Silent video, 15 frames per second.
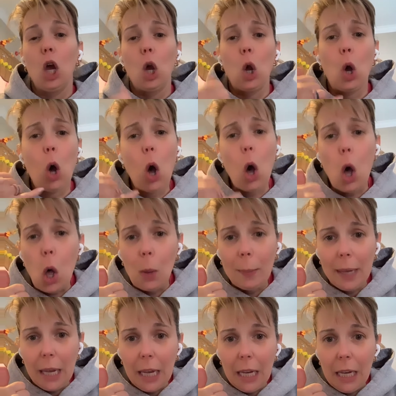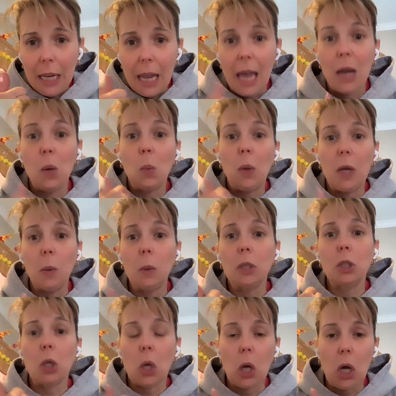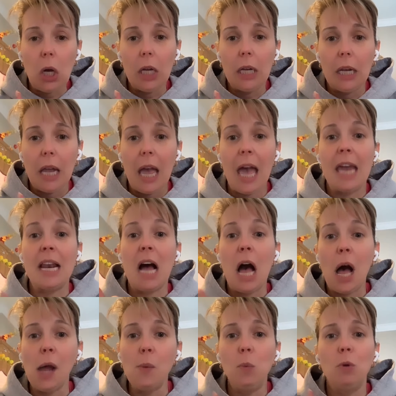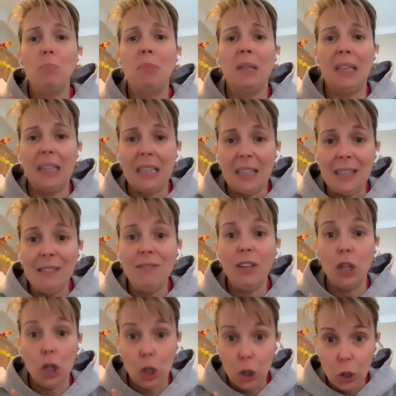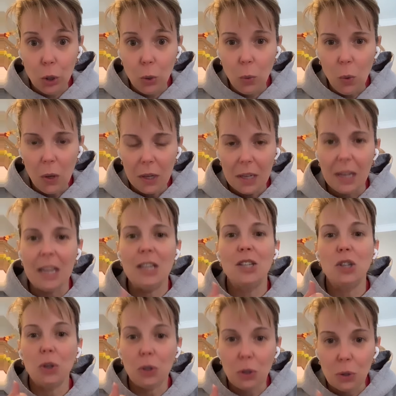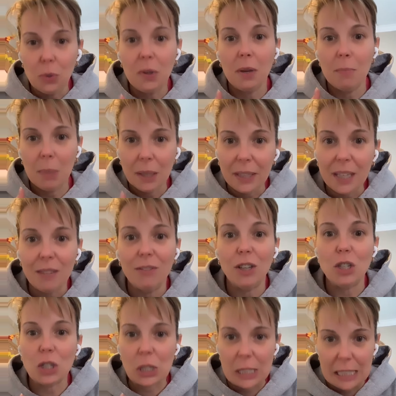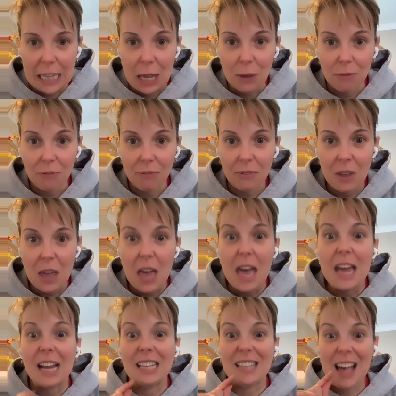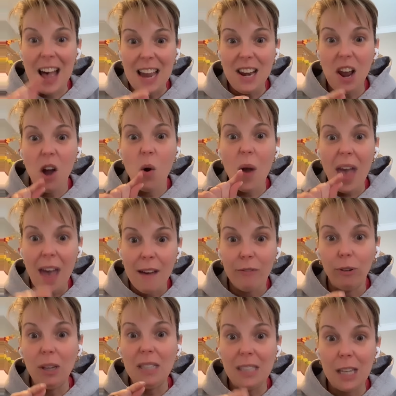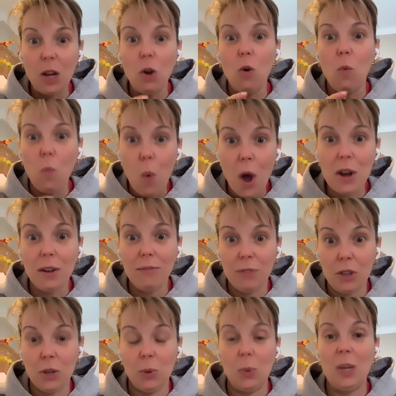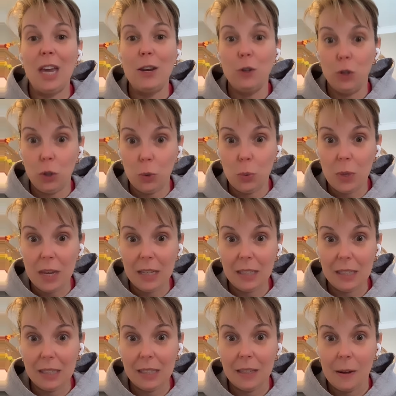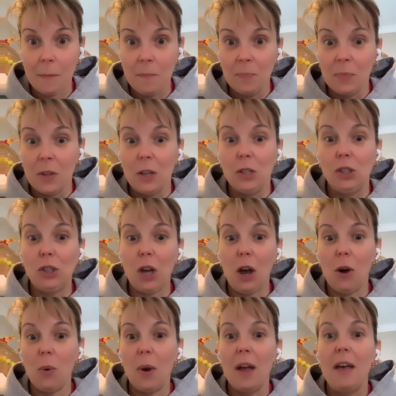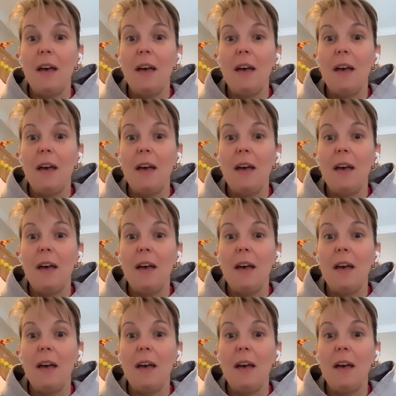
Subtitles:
call me and we will talk, and I will believe in you until you can believe in yourself. Because I know every single one of you can do this. So